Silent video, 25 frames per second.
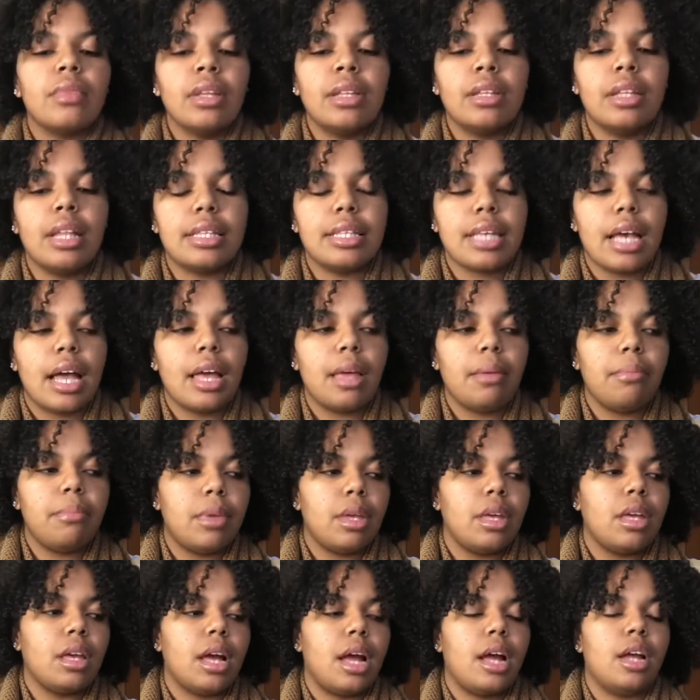the time
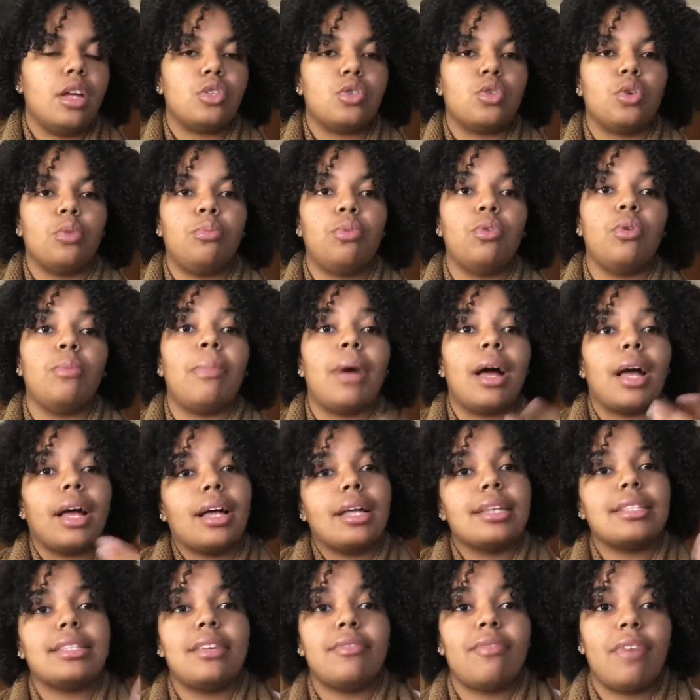being, all right, so boom, my
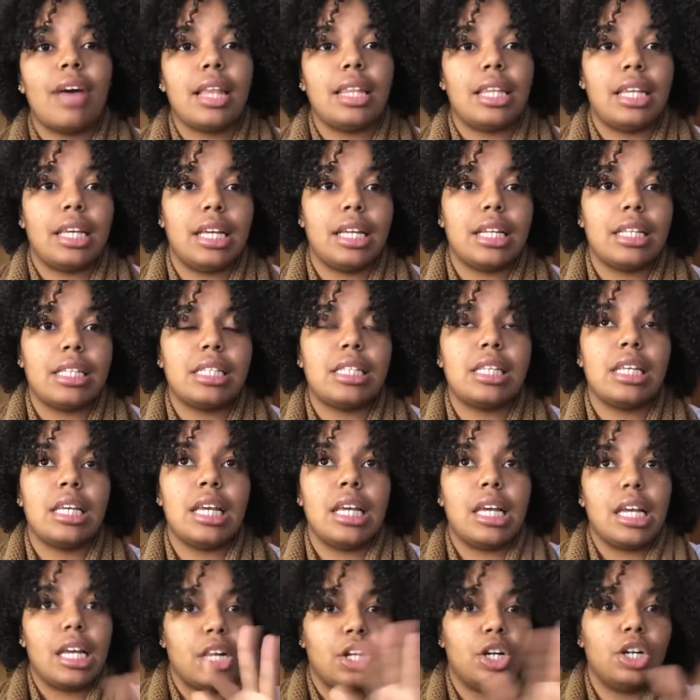cousin finally gets
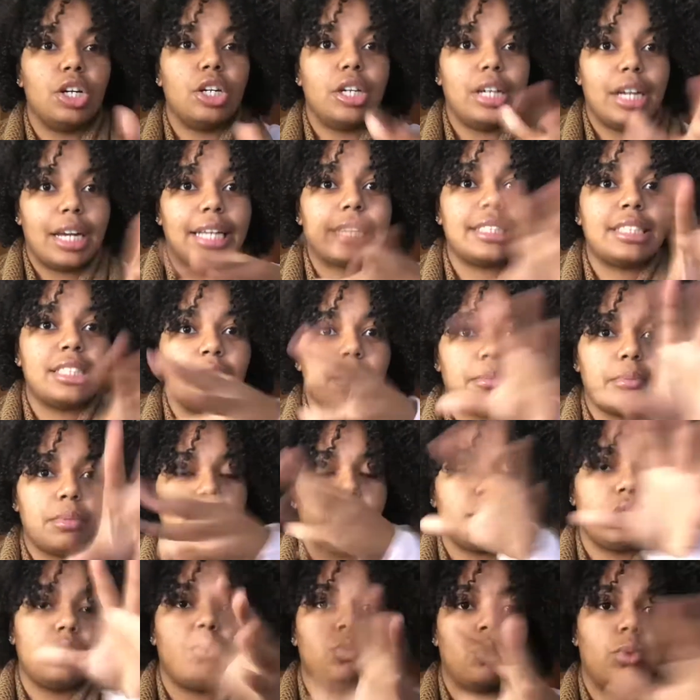her
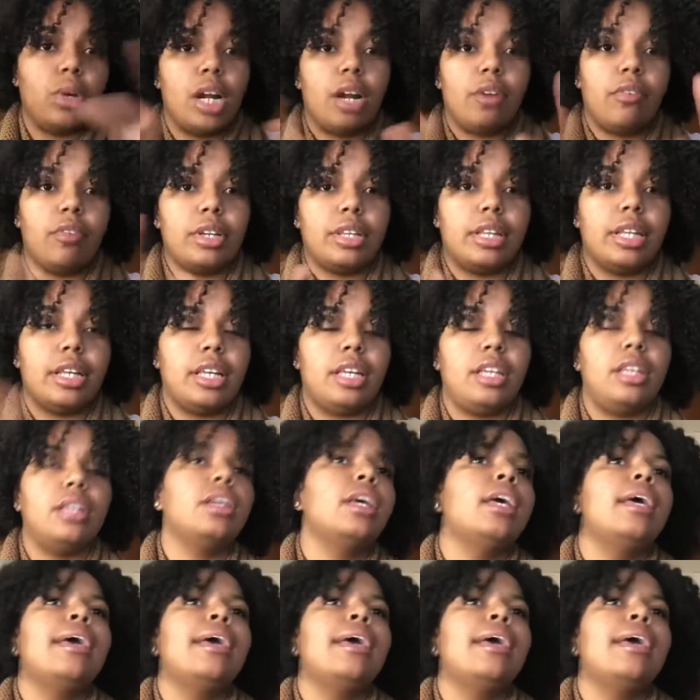accepts whatever thingy,